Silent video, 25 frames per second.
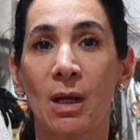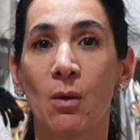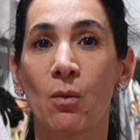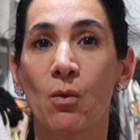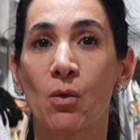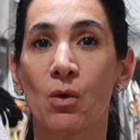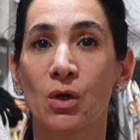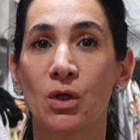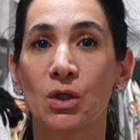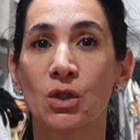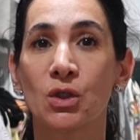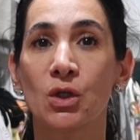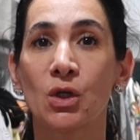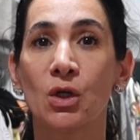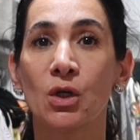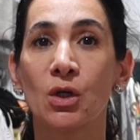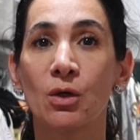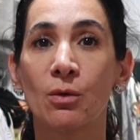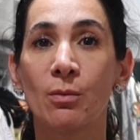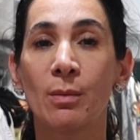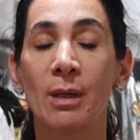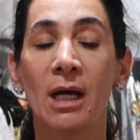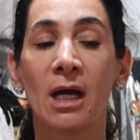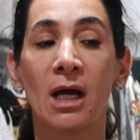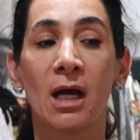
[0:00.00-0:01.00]
my
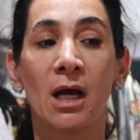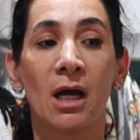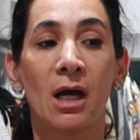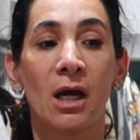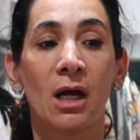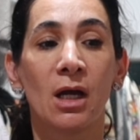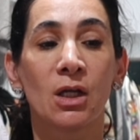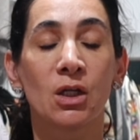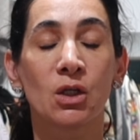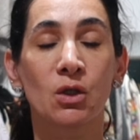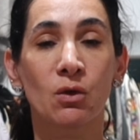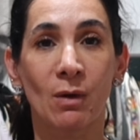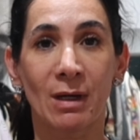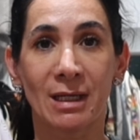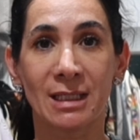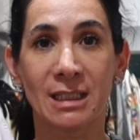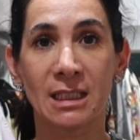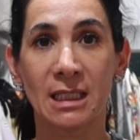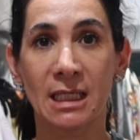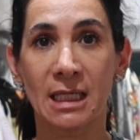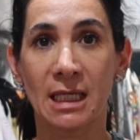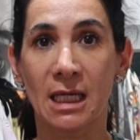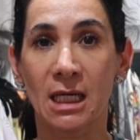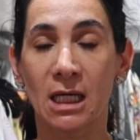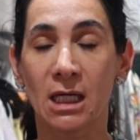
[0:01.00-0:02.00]
wardrobe
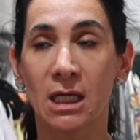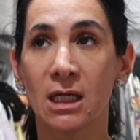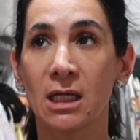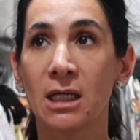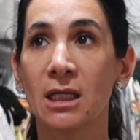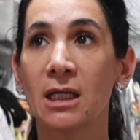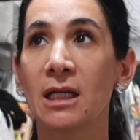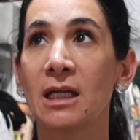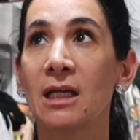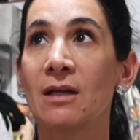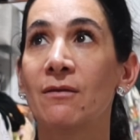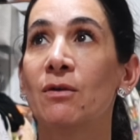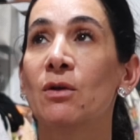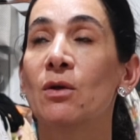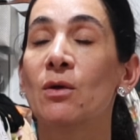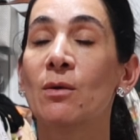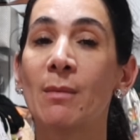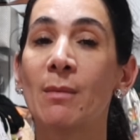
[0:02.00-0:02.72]
twice a year. If